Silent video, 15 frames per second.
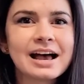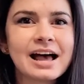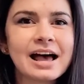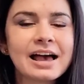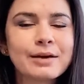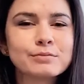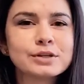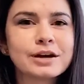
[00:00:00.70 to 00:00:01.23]

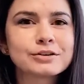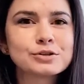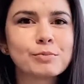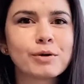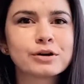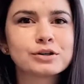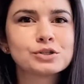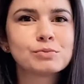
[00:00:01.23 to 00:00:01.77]
Hi, I'm Dr.
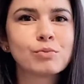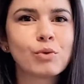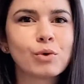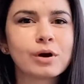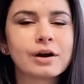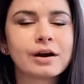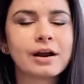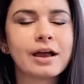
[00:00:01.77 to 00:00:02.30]
Marsha
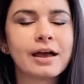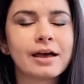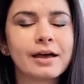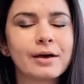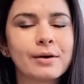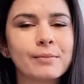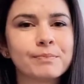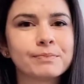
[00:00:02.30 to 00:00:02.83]
Moore,
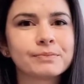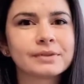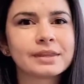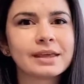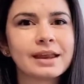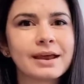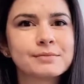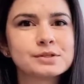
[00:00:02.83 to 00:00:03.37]
um,
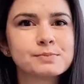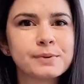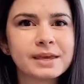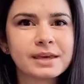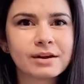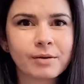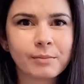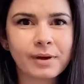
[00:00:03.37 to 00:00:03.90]
and I'm
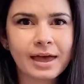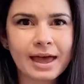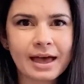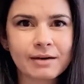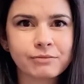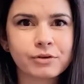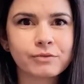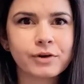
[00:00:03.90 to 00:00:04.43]
speaking on
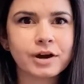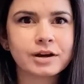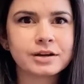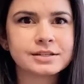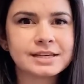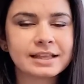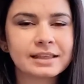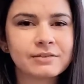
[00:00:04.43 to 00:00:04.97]
behalf of our
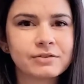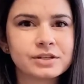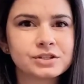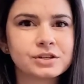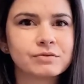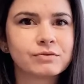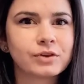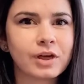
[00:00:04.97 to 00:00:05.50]
Daily
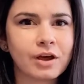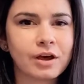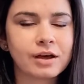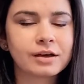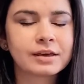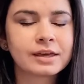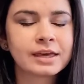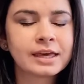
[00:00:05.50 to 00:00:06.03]
Vision
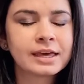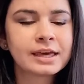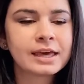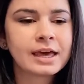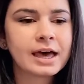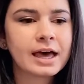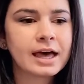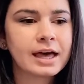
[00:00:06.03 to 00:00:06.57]
Vlog.
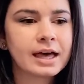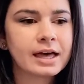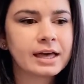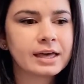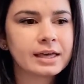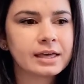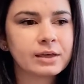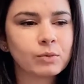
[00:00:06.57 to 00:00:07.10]

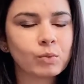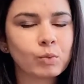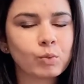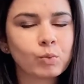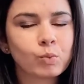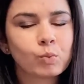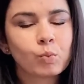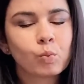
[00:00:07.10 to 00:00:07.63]
Uh,
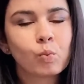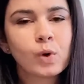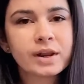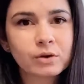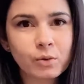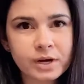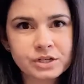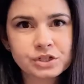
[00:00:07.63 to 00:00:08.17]
one of
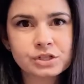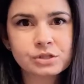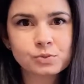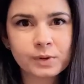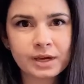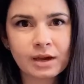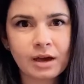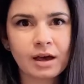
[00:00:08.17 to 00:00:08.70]
the questions
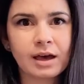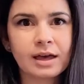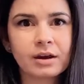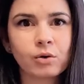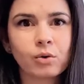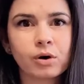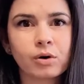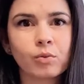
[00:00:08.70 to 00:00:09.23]
we
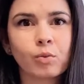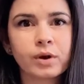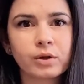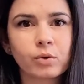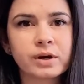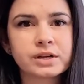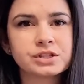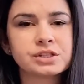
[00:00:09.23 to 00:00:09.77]
got, or one of
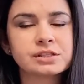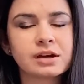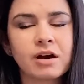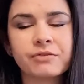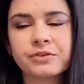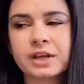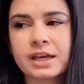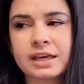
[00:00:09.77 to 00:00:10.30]
the questions I
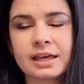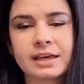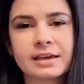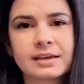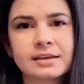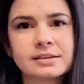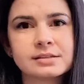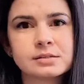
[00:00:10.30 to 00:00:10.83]
often get
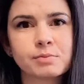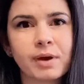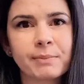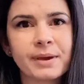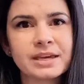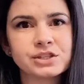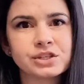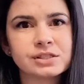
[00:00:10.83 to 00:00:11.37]
because my
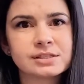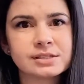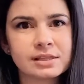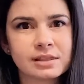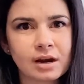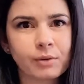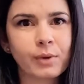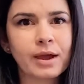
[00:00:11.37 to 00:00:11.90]
patients see
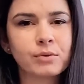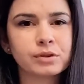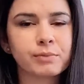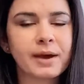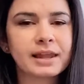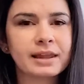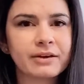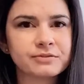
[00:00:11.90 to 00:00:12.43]
that I write with
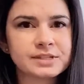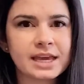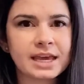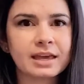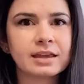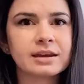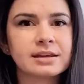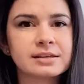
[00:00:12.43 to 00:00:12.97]
my left
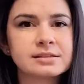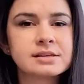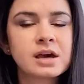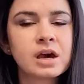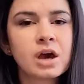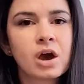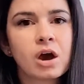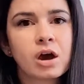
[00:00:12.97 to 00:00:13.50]
hand, is
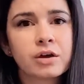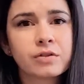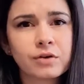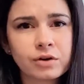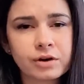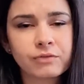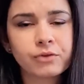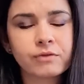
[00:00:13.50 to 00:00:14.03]
Are there
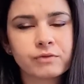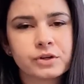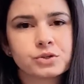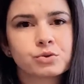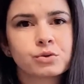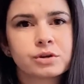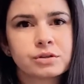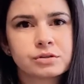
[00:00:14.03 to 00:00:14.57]
different
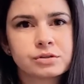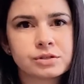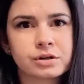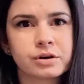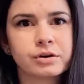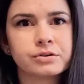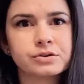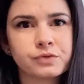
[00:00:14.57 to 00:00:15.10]
visual
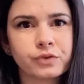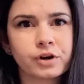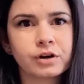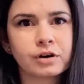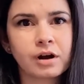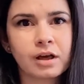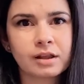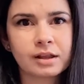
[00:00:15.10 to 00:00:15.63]
concerns
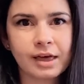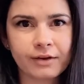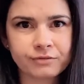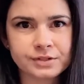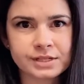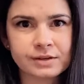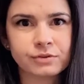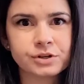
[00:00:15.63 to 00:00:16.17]
for a
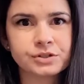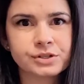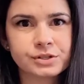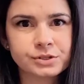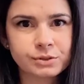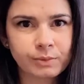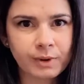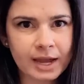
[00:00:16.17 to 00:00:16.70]
lefty
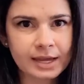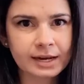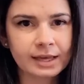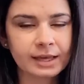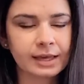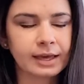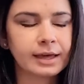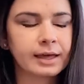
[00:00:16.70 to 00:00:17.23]
versus a
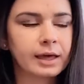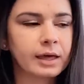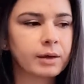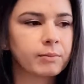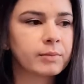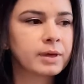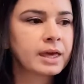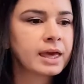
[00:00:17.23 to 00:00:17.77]
righty?
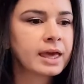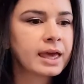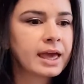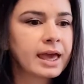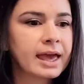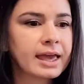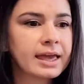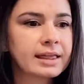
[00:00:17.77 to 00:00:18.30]
Um,
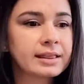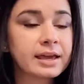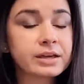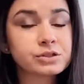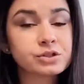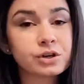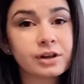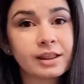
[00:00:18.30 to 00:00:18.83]
and the
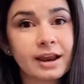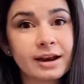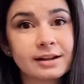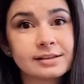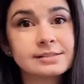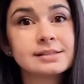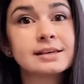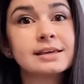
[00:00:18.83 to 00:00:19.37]
answer to that
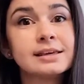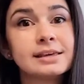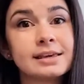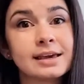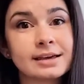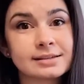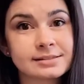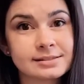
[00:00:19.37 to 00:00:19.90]
is
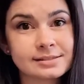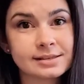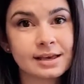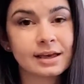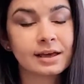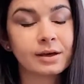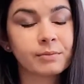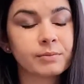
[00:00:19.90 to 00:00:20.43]
yes.
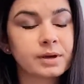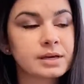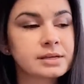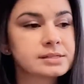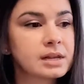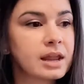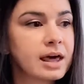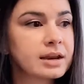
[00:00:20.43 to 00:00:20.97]

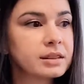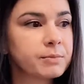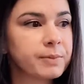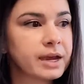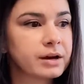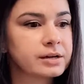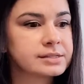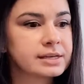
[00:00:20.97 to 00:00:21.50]
Because um, a lot of the
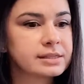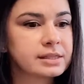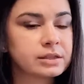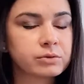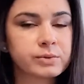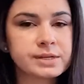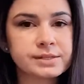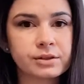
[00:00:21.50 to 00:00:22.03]
parents, I think
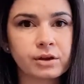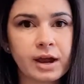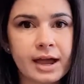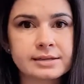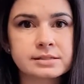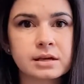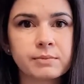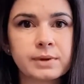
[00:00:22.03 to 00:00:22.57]
the reason they're
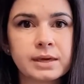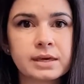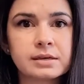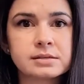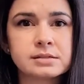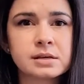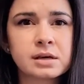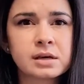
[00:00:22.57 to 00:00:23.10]
asking me
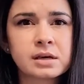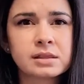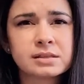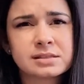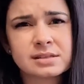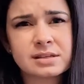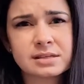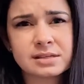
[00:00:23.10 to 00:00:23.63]
is the
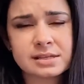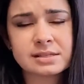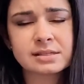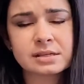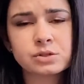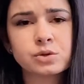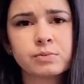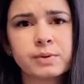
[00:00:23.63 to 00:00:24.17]

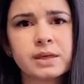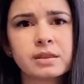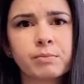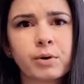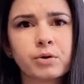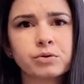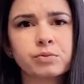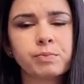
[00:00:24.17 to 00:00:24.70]
statistics would be that
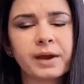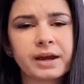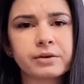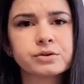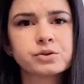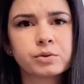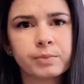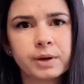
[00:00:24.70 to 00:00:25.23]
both
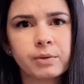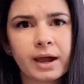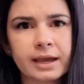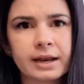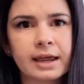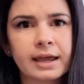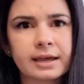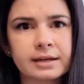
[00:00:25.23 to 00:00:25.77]
parents would be
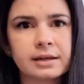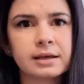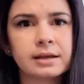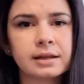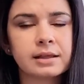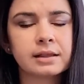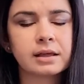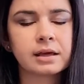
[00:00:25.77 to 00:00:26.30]
right handed
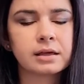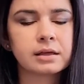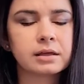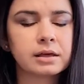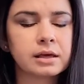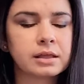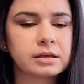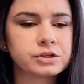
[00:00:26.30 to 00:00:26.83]
and the,
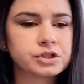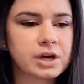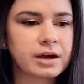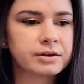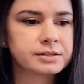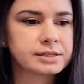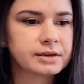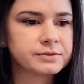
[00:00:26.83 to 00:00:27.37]
and the
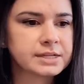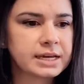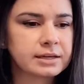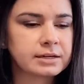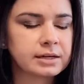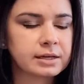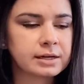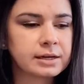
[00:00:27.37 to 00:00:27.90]
child's left
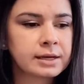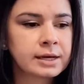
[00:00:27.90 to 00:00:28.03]
handed.